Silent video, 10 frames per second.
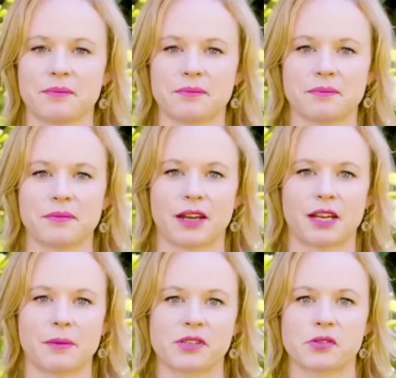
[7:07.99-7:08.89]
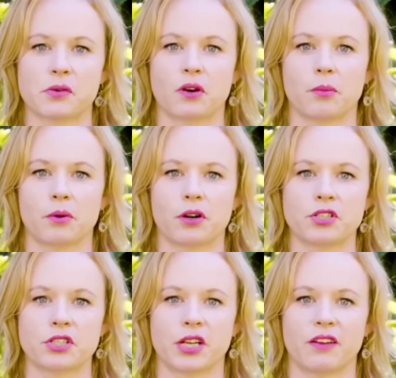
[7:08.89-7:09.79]
she thought she was fired on
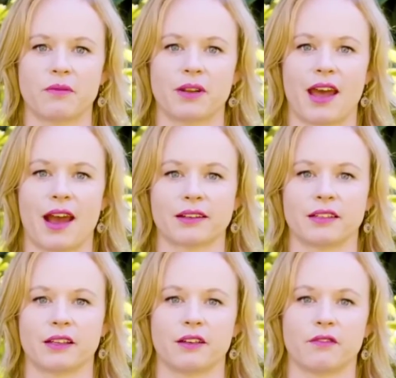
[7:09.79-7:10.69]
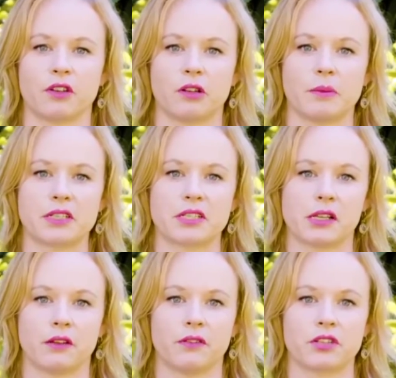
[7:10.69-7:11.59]
purpose because she was quite
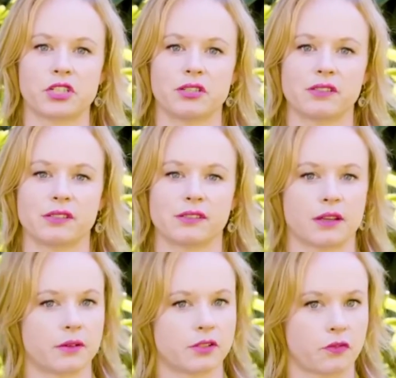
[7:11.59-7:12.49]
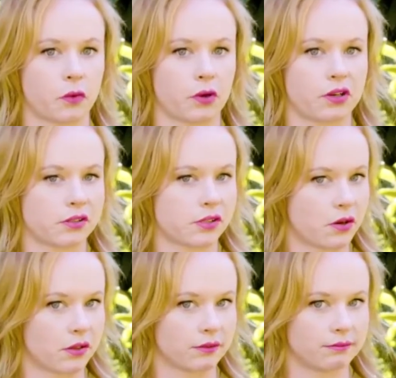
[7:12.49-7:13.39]
intimidating to some people over the years she
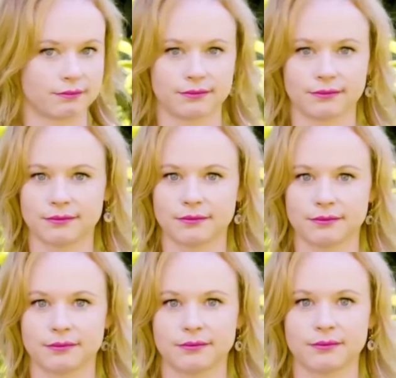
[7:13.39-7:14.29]
worked as an actress.